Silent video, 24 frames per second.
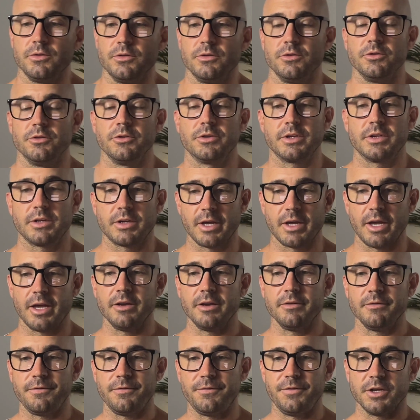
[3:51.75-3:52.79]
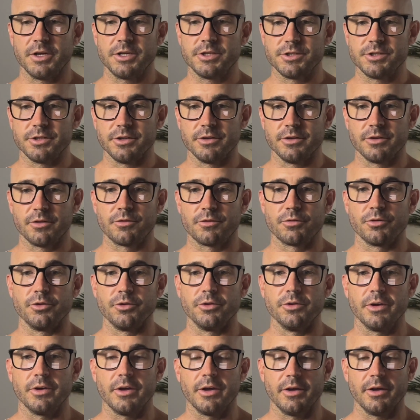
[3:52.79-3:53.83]
You can fix it
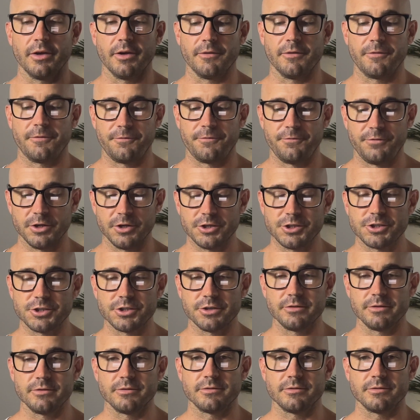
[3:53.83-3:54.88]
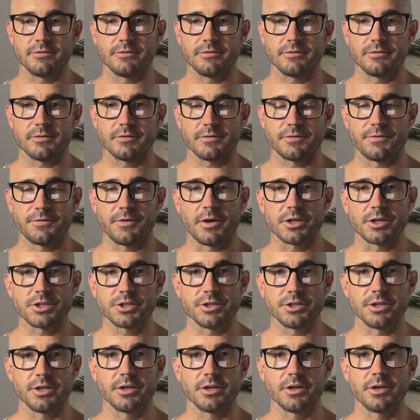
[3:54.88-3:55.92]
through efficient
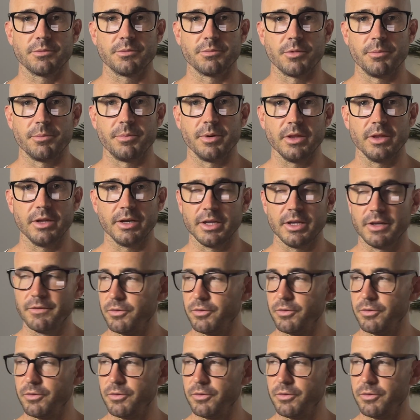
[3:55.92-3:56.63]
functioning mobility.